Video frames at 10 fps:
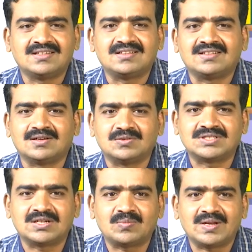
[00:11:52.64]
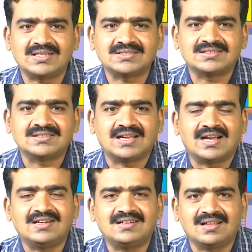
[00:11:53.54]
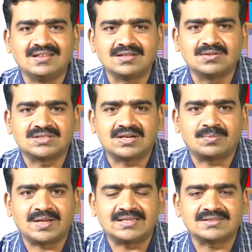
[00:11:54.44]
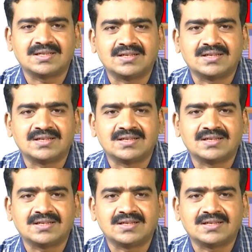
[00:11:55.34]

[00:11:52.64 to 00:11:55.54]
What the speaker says: thousand place and 10,000 place.